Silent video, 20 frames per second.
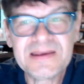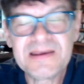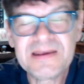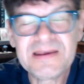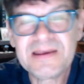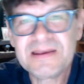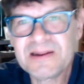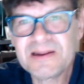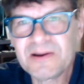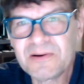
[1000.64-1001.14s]

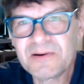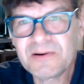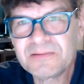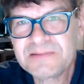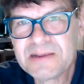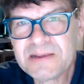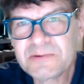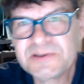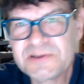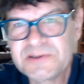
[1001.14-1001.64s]
You know,
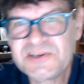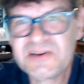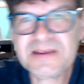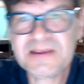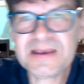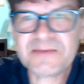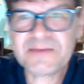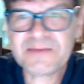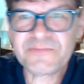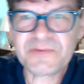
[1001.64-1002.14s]
take what you can
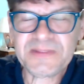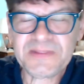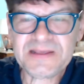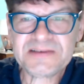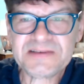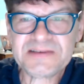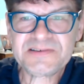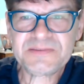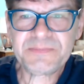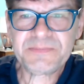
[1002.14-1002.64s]
get from
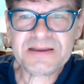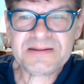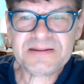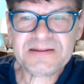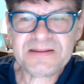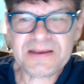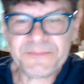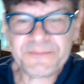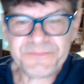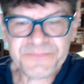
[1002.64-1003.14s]
this, but
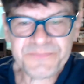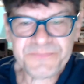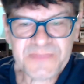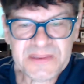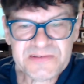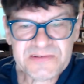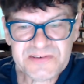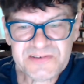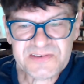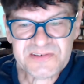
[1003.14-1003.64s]
um,
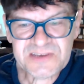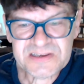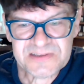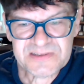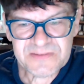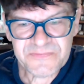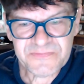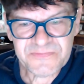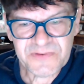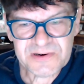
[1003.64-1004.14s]
this is just
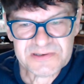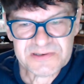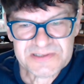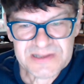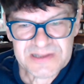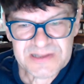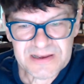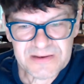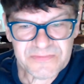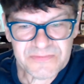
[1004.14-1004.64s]
the first
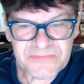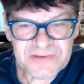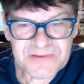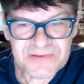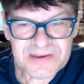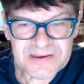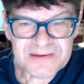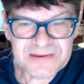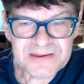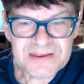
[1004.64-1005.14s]
of
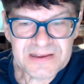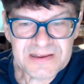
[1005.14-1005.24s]
uh,